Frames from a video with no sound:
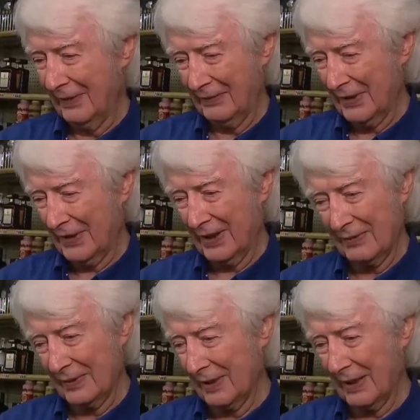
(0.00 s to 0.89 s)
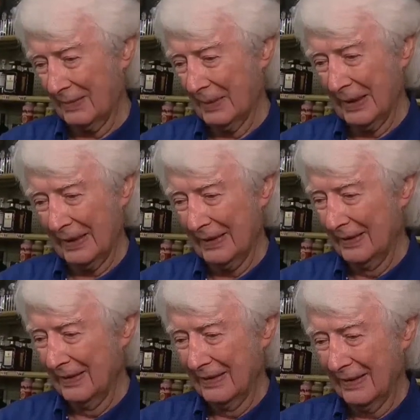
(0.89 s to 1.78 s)
50 cents was a lot of
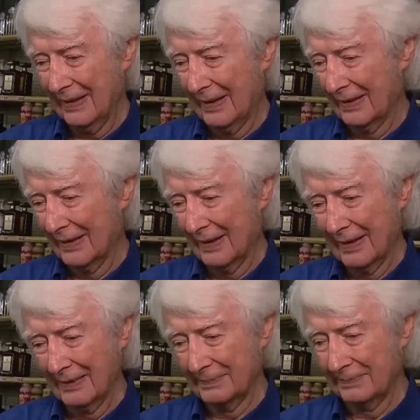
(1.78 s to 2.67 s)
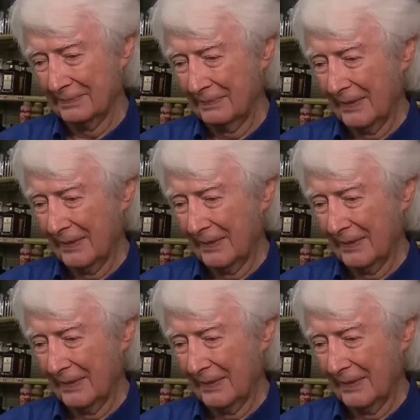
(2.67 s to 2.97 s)
money, and...